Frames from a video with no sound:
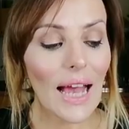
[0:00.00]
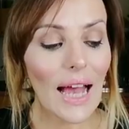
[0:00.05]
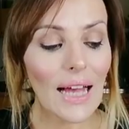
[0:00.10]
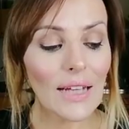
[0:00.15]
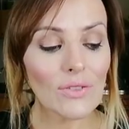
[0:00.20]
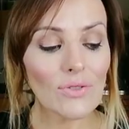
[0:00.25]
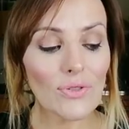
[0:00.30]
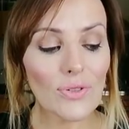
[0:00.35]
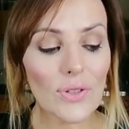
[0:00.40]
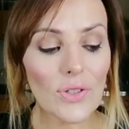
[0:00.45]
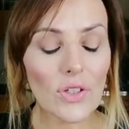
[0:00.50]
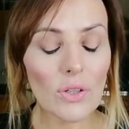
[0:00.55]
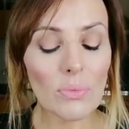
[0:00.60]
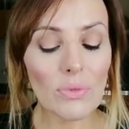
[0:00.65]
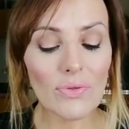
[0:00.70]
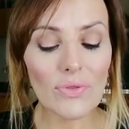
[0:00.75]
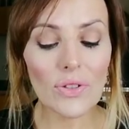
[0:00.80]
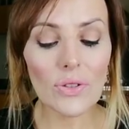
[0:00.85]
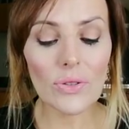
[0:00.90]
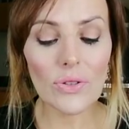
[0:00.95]
And for
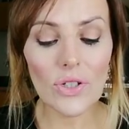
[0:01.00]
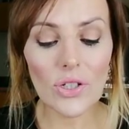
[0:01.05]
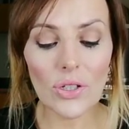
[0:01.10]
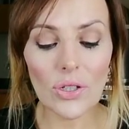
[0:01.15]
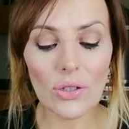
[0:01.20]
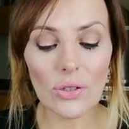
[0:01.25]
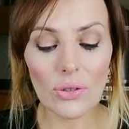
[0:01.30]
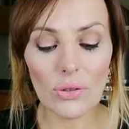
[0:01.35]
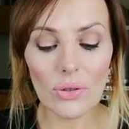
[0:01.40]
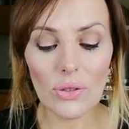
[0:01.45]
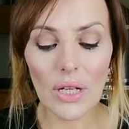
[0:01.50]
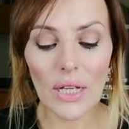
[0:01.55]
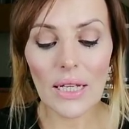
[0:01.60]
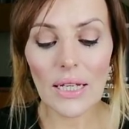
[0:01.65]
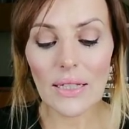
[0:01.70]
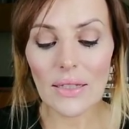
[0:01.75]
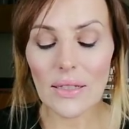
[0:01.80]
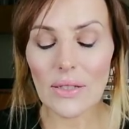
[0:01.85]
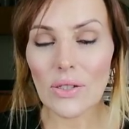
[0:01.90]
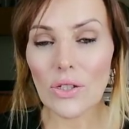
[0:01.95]
some of you too,
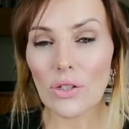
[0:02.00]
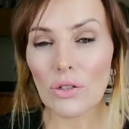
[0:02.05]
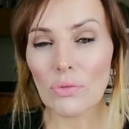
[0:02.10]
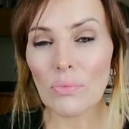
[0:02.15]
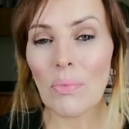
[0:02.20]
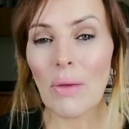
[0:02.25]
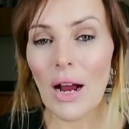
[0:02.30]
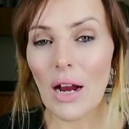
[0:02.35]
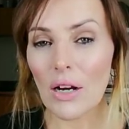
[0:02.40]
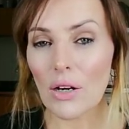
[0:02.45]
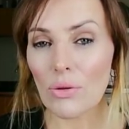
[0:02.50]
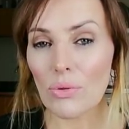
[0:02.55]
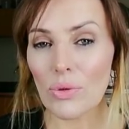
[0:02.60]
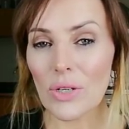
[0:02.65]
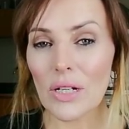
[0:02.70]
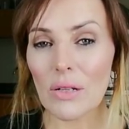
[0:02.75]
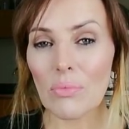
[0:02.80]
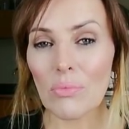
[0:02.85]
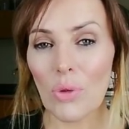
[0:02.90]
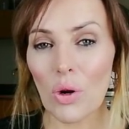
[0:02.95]
this could mark a
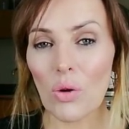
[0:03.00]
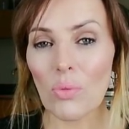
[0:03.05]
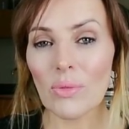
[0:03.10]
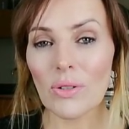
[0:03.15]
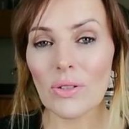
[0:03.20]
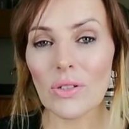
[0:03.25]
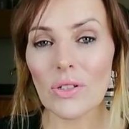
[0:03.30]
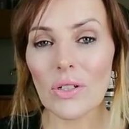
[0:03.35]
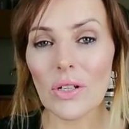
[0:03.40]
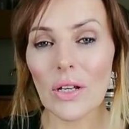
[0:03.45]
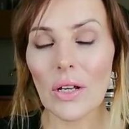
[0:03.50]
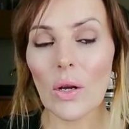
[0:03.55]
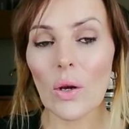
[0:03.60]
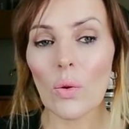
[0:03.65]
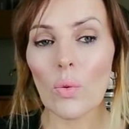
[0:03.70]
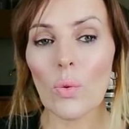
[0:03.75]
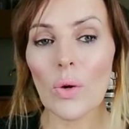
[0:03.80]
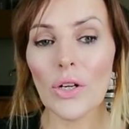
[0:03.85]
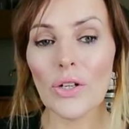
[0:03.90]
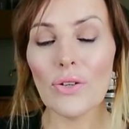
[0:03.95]
real moment
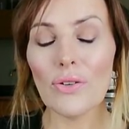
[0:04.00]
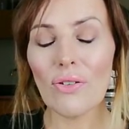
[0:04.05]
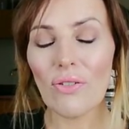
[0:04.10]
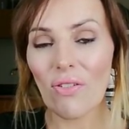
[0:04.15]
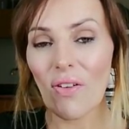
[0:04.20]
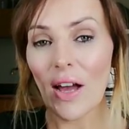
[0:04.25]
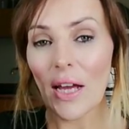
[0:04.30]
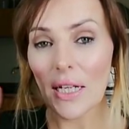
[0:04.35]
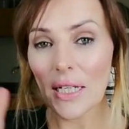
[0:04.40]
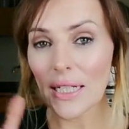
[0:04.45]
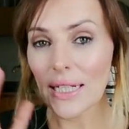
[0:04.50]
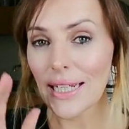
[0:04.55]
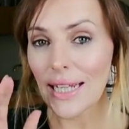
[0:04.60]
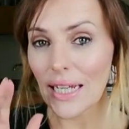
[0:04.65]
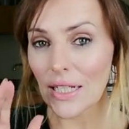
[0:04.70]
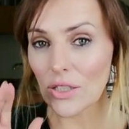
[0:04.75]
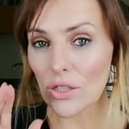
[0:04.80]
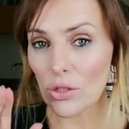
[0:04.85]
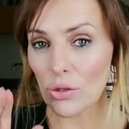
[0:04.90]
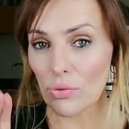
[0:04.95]
where you finally
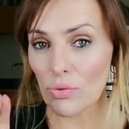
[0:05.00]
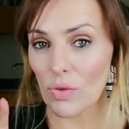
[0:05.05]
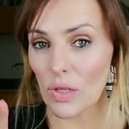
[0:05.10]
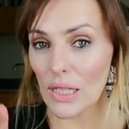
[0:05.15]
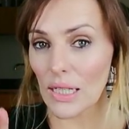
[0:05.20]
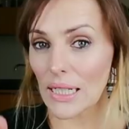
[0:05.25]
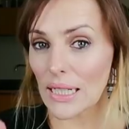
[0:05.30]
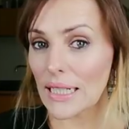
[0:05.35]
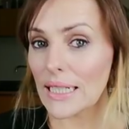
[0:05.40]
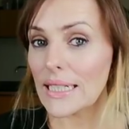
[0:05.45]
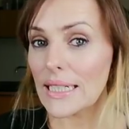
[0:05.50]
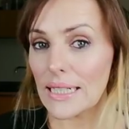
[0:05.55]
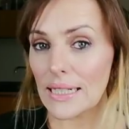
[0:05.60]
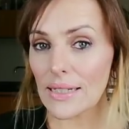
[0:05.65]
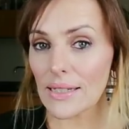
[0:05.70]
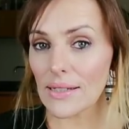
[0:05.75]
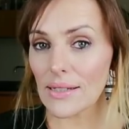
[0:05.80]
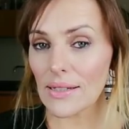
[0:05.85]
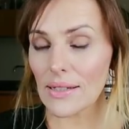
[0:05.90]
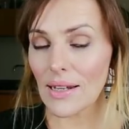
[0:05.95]
get to
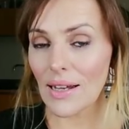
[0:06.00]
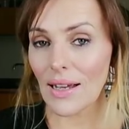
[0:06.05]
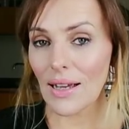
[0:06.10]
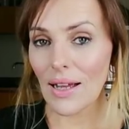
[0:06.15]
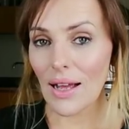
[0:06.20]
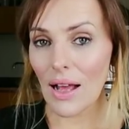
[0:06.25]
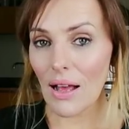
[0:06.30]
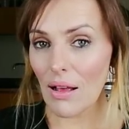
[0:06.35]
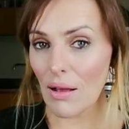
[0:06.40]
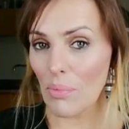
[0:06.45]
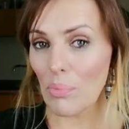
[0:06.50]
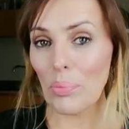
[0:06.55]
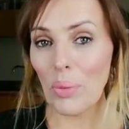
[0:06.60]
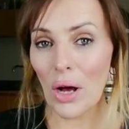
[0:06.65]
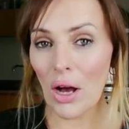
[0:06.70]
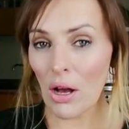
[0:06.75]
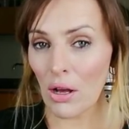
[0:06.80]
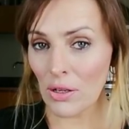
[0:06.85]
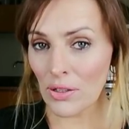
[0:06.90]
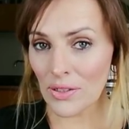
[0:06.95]
release a
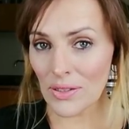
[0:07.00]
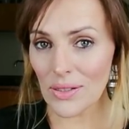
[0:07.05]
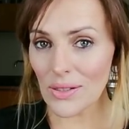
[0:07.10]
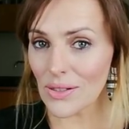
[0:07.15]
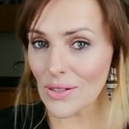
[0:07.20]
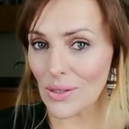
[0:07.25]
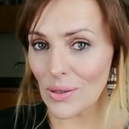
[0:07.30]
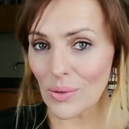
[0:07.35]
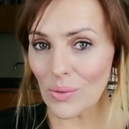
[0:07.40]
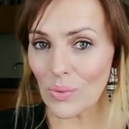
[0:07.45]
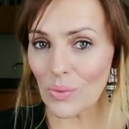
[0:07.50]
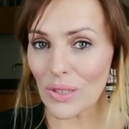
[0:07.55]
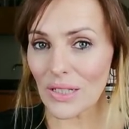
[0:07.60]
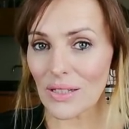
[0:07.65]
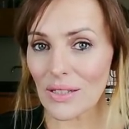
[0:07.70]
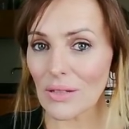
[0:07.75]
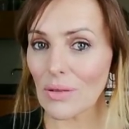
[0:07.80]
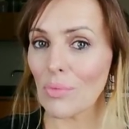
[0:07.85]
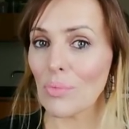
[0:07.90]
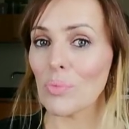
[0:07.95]
bond with
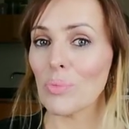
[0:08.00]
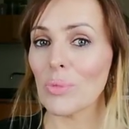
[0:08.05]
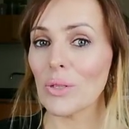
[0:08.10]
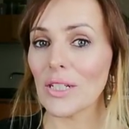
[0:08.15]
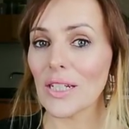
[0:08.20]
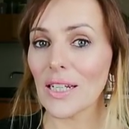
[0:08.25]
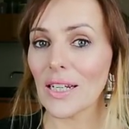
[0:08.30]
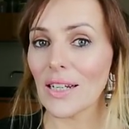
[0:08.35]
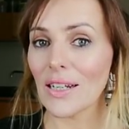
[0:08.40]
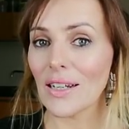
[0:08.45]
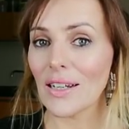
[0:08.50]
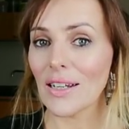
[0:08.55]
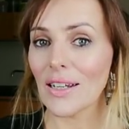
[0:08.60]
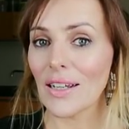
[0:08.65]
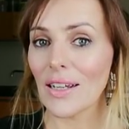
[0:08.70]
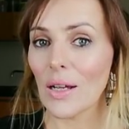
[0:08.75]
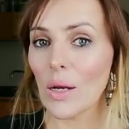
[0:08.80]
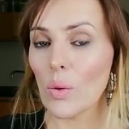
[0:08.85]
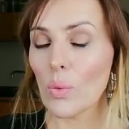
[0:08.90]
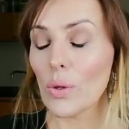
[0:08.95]
somebody,
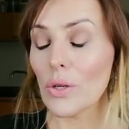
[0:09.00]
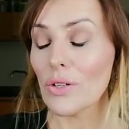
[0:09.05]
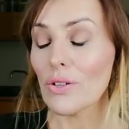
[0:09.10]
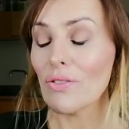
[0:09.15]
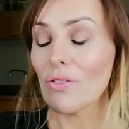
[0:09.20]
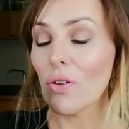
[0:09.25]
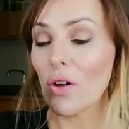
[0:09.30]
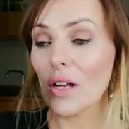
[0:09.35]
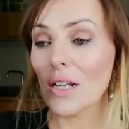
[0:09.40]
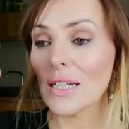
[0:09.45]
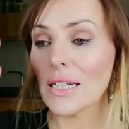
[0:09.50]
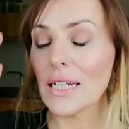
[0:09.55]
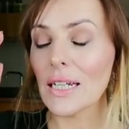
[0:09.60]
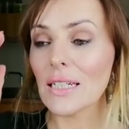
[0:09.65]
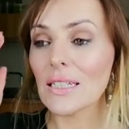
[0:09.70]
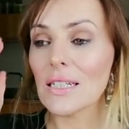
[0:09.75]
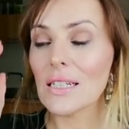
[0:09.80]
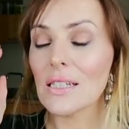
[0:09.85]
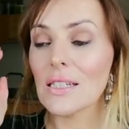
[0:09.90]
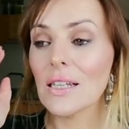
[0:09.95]
where you finally
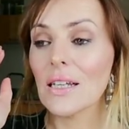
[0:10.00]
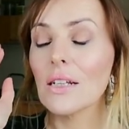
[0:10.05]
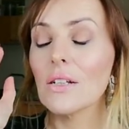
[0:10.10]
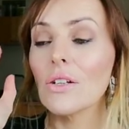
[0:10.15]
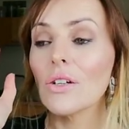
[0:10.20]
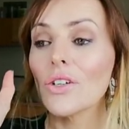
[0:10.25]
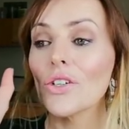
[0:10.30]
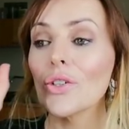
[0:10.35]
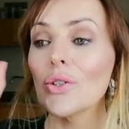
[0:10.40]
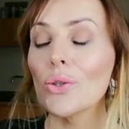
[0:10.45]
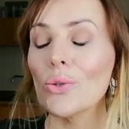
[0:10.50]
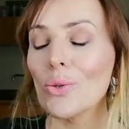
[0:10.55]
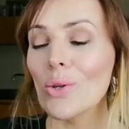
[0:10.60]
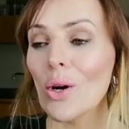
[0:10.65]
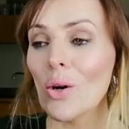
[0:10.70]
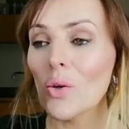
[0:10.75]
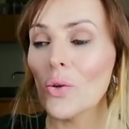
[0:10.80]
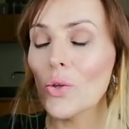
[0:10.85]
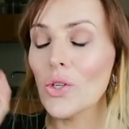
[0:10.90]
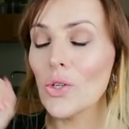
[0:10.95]
get to say, look, you
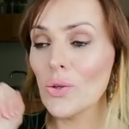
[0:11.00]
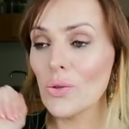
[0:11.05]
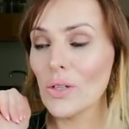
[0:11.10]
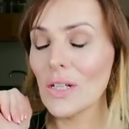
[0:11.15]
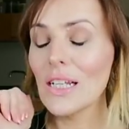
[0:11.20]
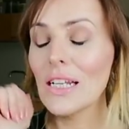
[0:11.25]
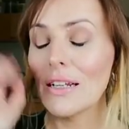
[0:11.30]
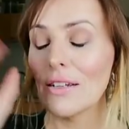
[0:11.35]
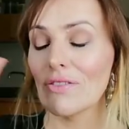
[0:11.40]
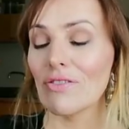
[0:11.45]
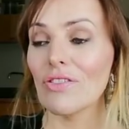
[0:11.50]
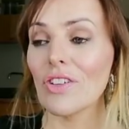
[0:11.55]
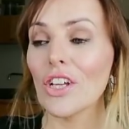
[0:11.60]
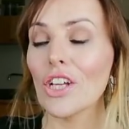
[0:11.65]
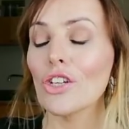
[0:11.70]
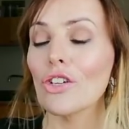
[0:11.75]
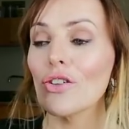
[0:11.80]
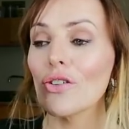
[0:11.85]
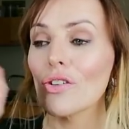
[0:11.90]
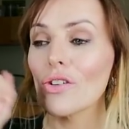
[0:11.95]
go, you live
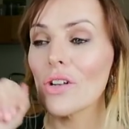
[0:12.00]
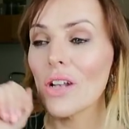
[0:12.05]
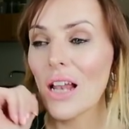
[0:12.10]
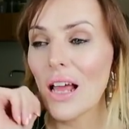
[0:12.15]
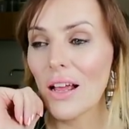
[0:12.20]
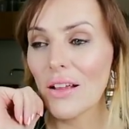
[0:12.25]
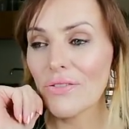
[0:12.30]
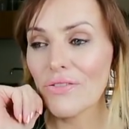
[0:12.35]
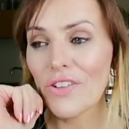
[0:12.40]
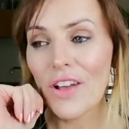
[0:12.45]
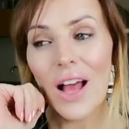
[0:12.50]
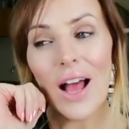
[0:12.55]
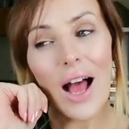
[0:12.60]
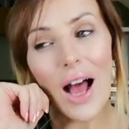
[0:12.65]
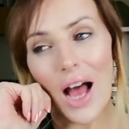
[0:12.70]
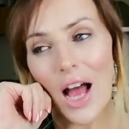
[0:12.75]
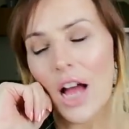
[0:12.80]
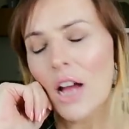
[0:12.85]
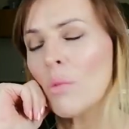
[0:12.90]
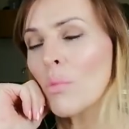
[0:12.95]
your life.
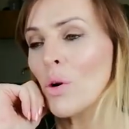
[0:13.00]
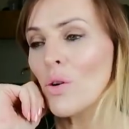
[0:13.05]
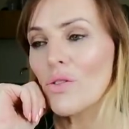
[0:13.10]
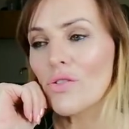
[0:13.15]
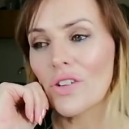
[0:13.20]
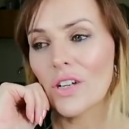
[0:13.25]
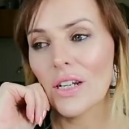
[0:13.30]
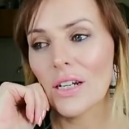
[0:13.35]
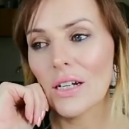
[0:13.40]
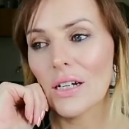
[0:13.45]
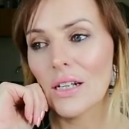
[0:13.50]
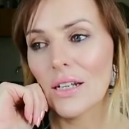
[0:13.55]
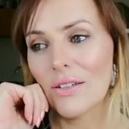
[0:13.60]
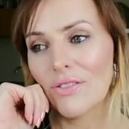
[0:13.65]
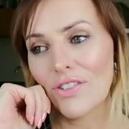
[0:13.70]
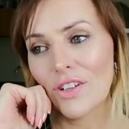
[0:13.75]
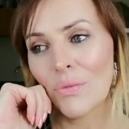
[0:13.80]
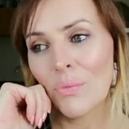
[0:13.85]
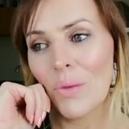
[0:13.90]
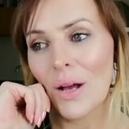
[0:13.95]
I'm over here
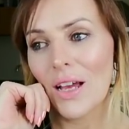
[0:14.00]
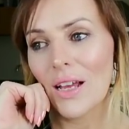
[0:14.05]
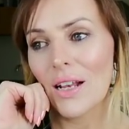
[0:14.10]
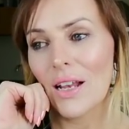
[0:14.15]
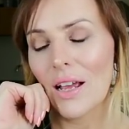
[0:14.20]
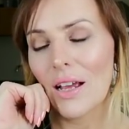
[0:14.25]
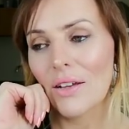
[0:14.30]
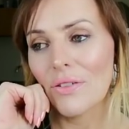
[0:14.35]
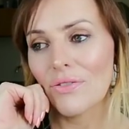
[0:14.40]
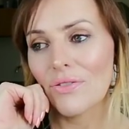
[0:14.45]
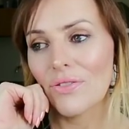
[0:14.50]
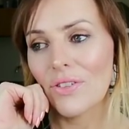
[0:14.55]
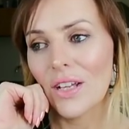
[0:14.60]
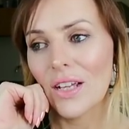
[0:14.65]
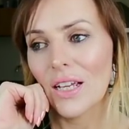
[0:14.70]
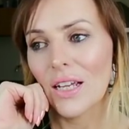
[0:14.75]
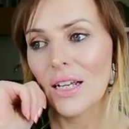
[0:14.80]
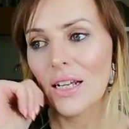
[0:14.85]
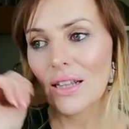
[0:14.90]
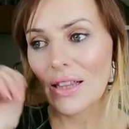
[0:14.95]
living my life.
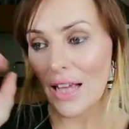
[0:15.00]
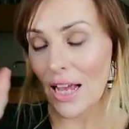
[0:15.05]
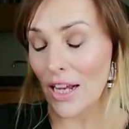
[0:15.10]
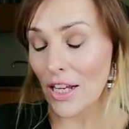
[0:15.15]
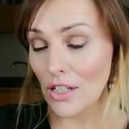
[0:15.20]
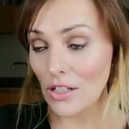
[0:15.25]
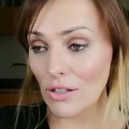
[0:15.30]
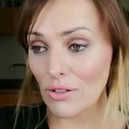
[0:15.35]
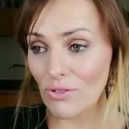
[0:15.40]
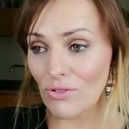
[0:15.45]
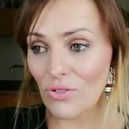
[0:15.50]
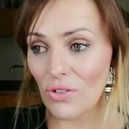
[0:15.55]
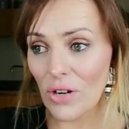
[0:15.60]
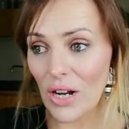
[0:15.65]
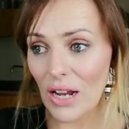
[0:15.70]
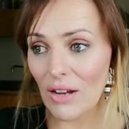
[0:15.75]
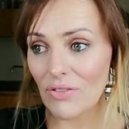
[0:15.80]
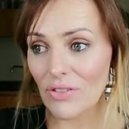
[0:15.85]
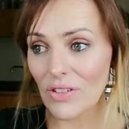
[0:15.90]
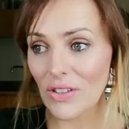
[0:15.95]
Thank you for
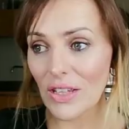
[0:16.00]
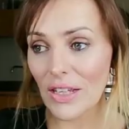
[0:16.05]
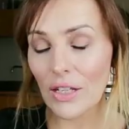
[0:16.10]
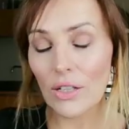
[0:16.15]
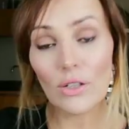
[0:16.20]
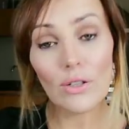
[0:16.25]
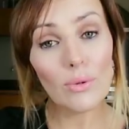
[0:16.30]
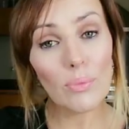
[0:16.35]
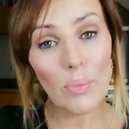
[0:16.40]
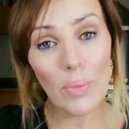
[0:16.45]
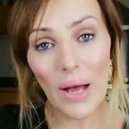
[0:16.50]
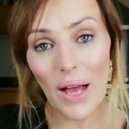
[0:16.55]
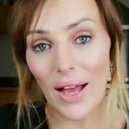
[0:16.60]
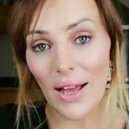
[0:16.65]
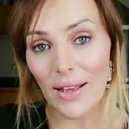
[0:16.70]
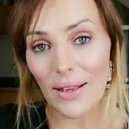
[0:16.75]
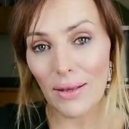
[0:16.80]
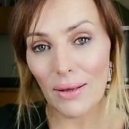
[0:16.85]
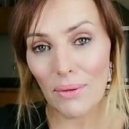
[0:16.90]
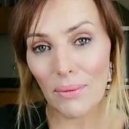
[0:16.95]
everything.
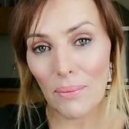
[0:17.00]
Goodbye.